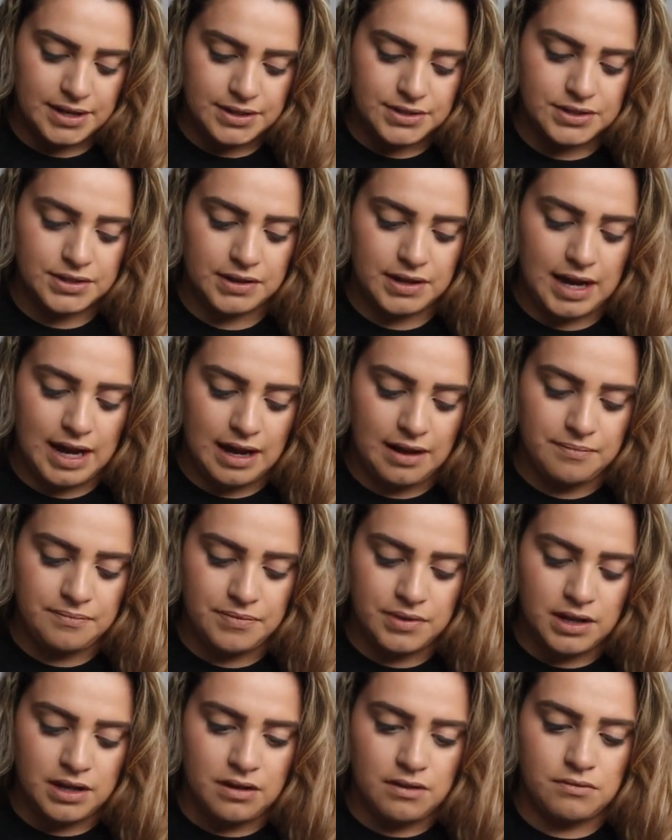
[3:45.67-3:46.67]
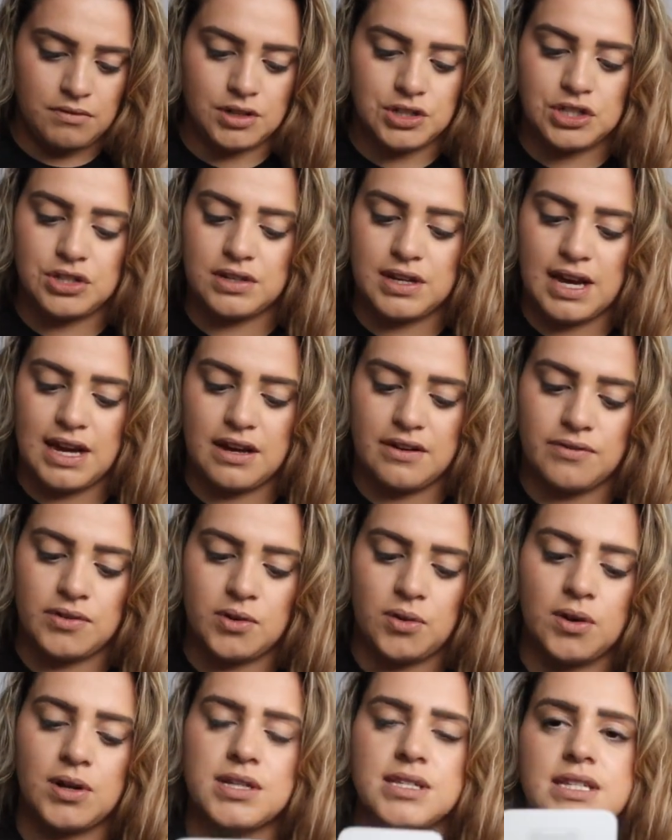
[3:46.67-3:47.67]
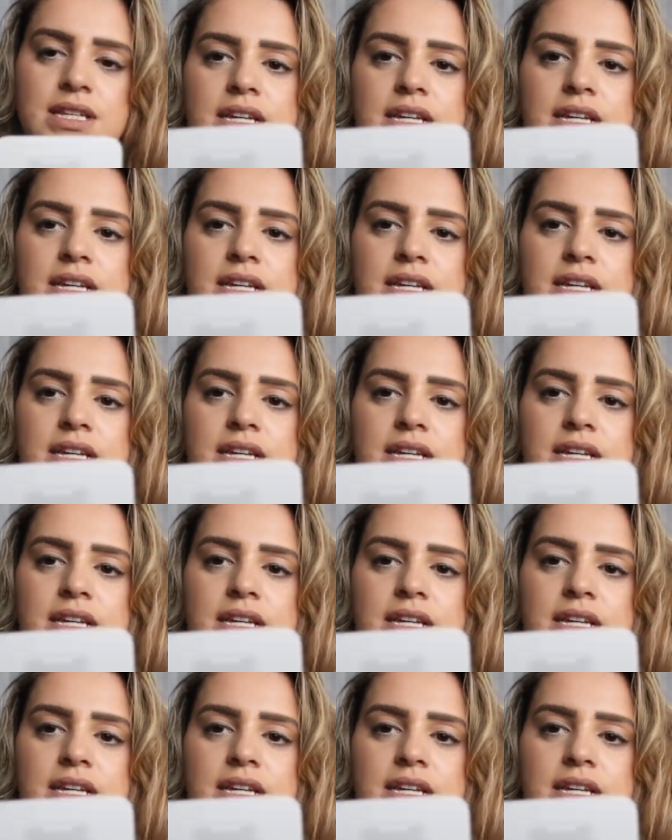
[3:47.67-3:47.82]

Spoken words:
So yeah, what you get, of course,